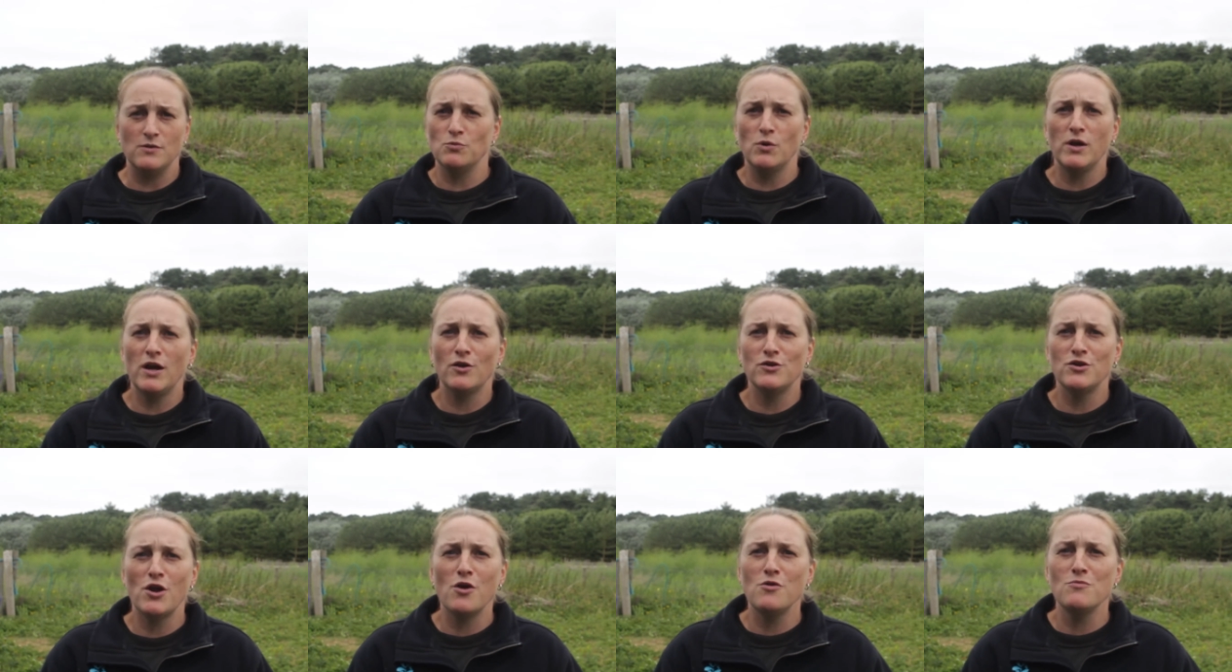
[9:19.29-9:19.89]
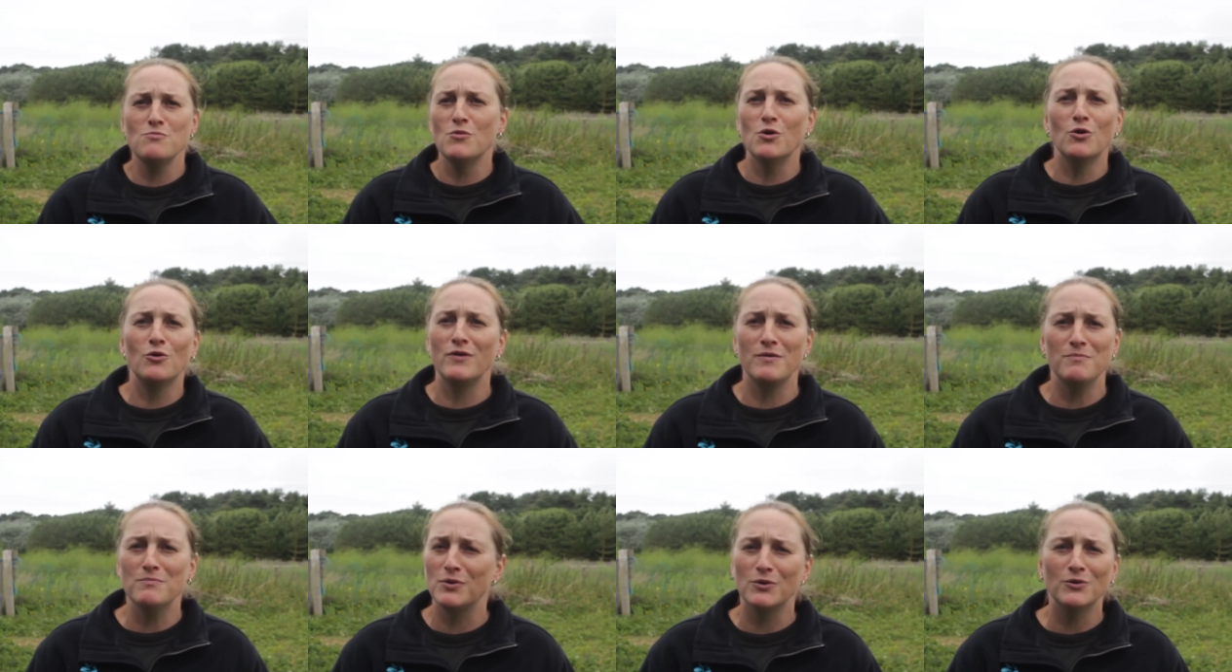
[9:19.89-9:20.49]
We are no
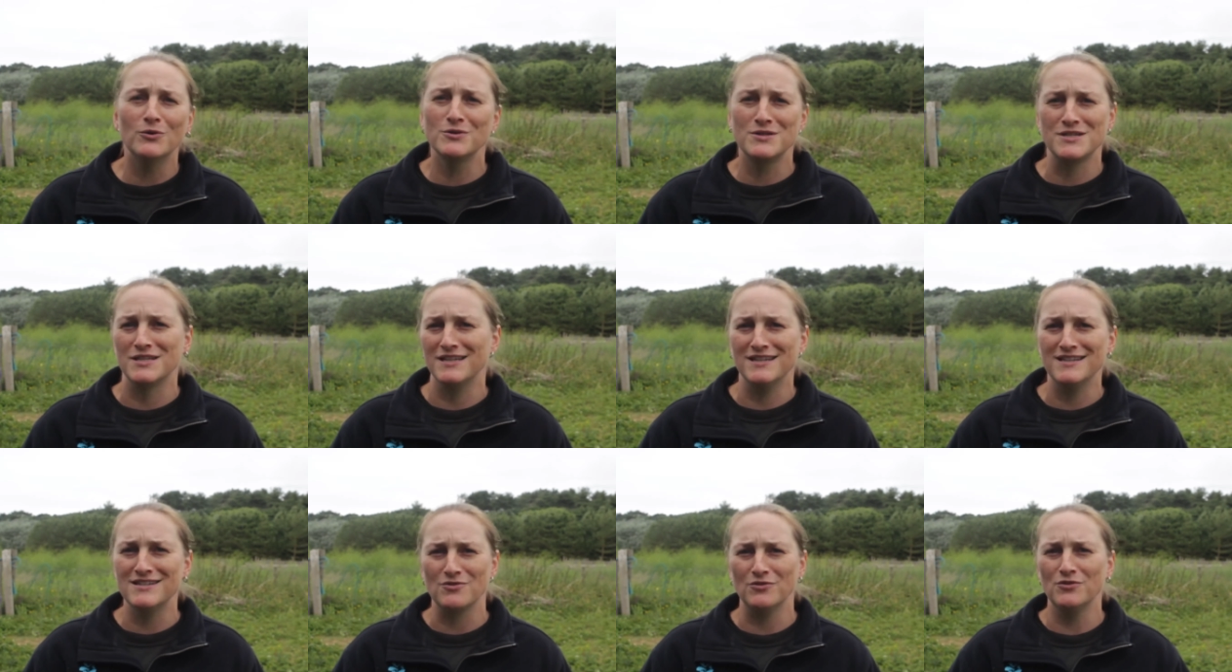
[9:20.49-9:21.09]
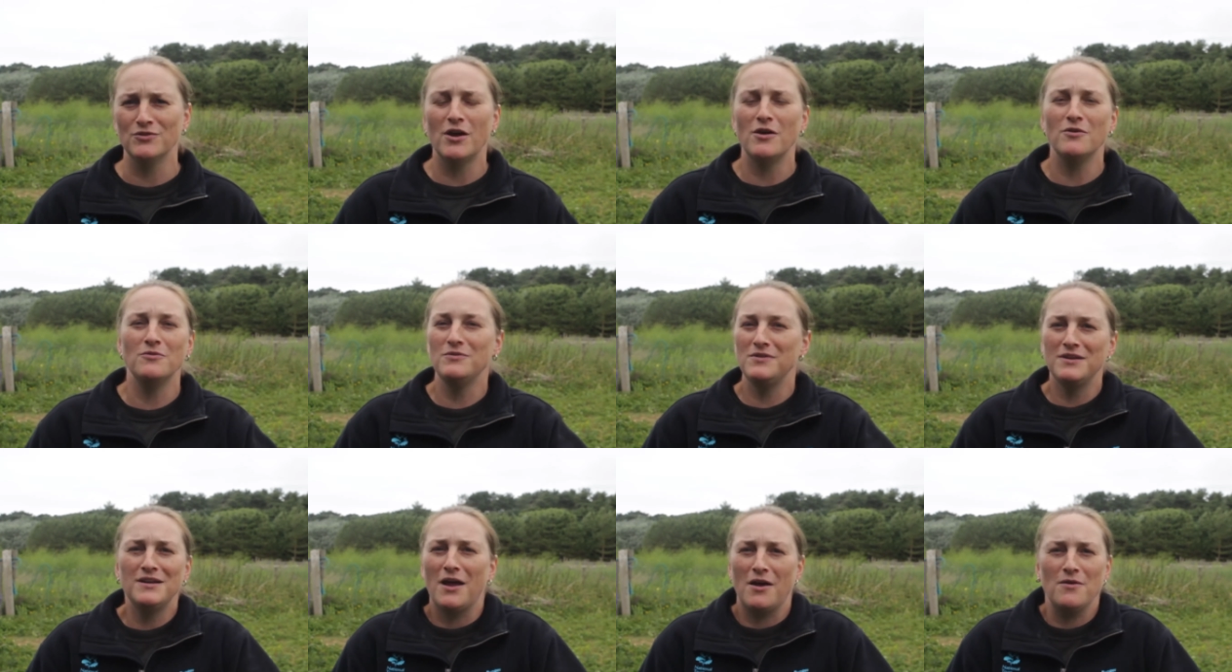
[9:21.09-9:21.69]
more important
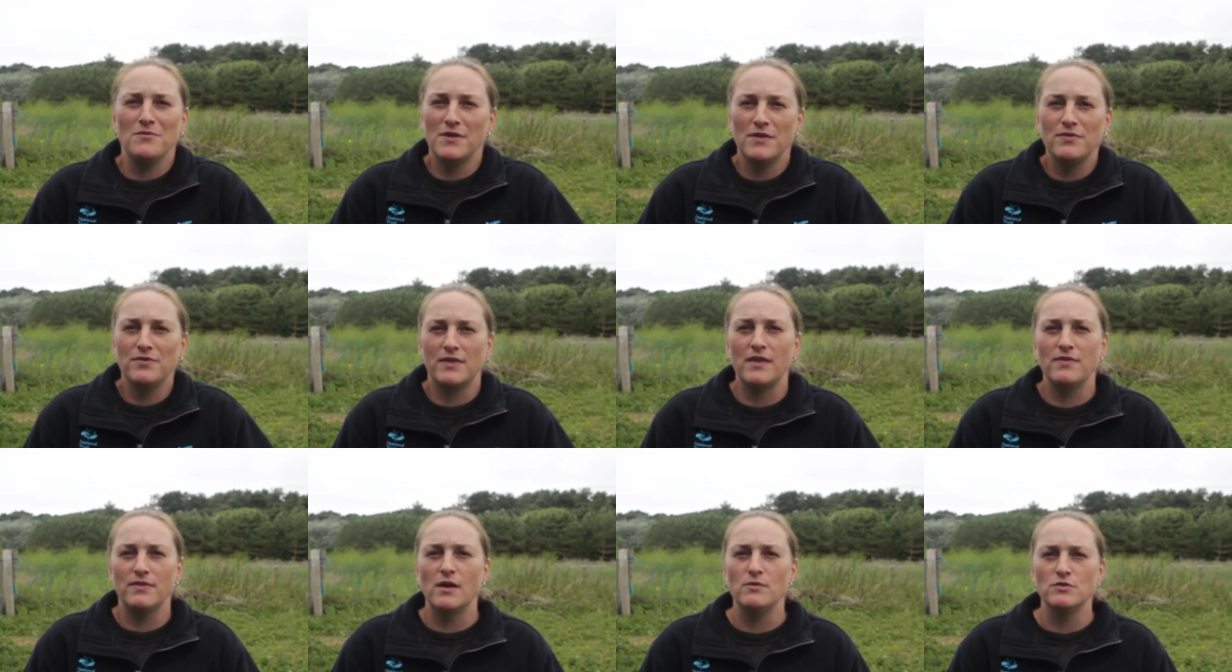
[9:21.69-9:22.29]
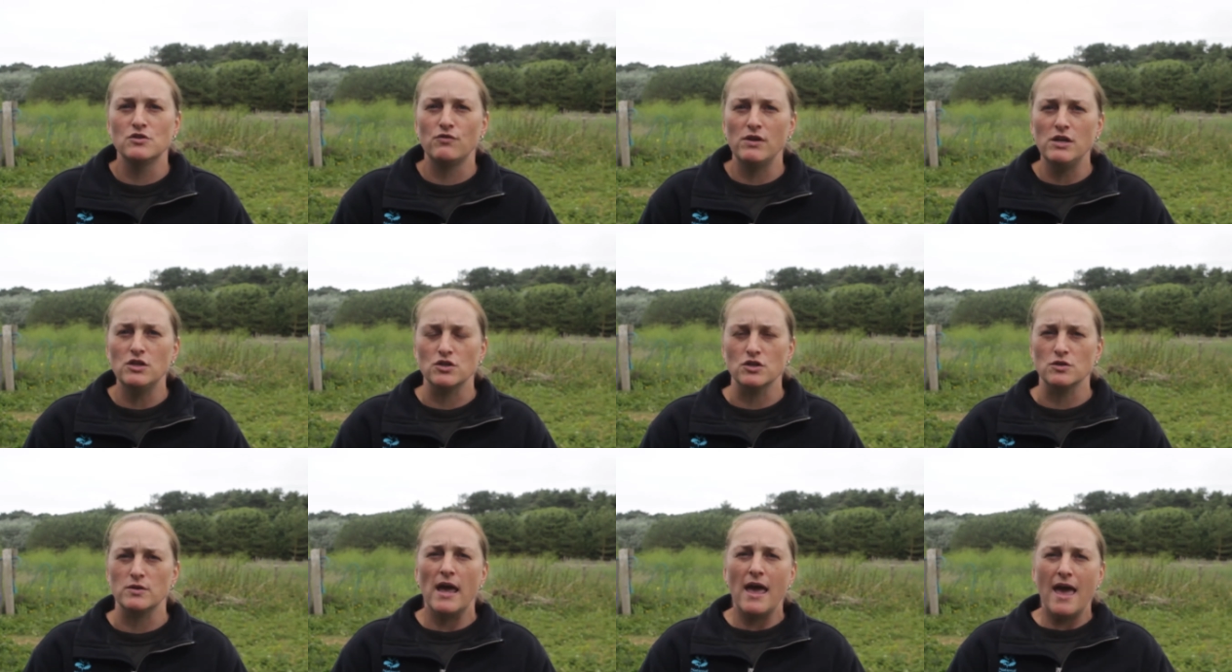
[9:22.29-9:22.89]
than those
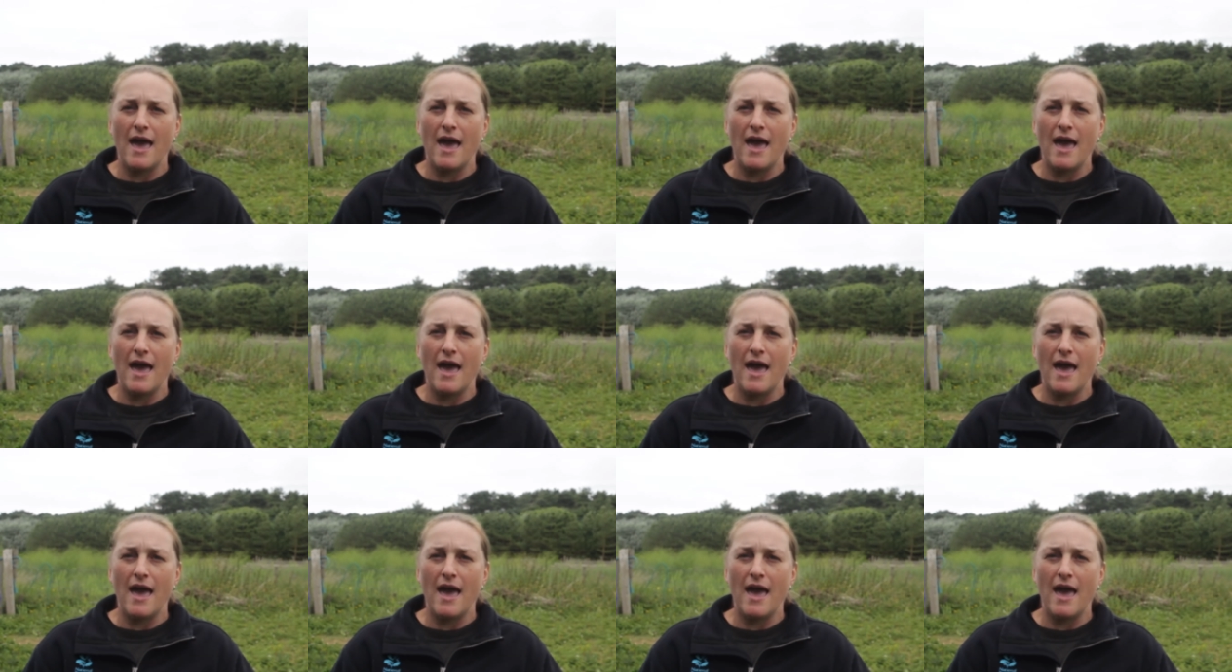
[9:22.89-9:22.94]
creatures.